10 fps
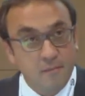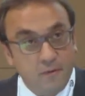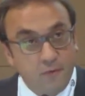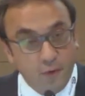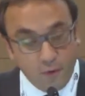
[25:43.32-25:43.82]

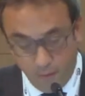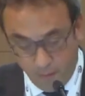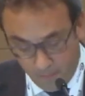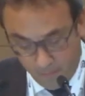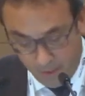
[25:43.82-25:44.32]

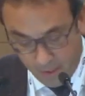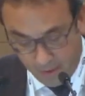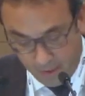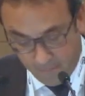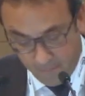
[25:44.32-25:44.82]
before
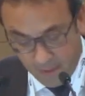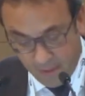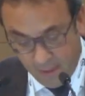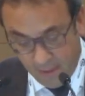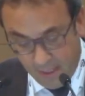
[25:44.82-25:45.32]
building,
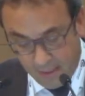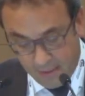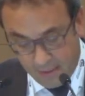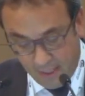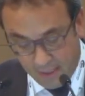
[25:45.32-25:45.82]
an
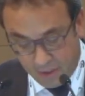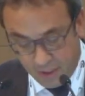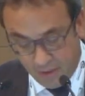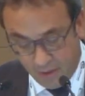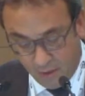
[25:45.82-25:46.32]

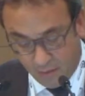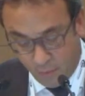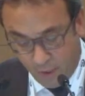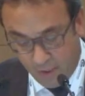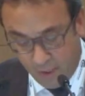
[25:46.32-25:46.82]
intelligent
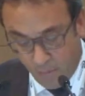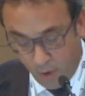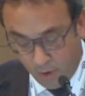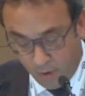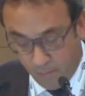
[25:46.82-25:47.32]
3D
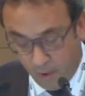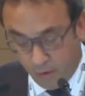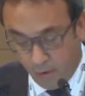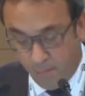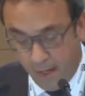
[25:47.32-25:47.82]

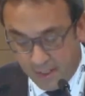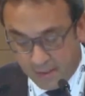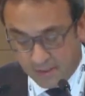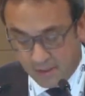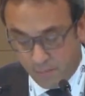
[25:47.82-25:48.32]

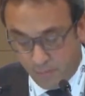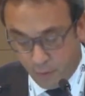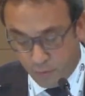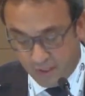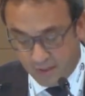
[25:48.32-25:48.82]
model-based
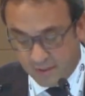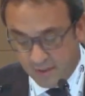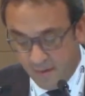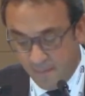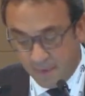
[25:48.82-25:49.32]
process
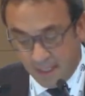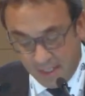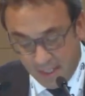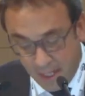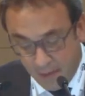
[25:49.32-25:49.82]

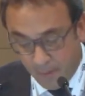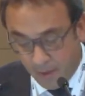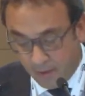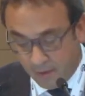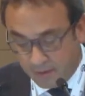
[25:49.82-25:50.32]
that
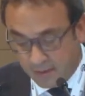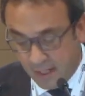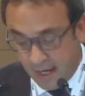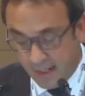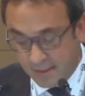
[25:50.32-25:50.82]
enables
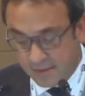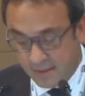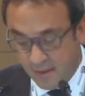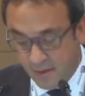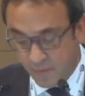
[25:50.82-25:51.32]

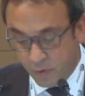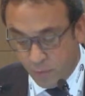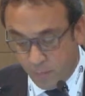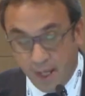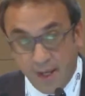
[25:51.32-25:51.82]
us
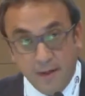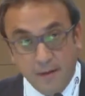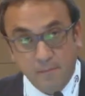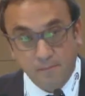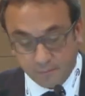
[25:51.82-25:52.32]
to
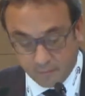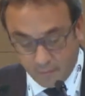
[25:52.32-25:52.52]
plan,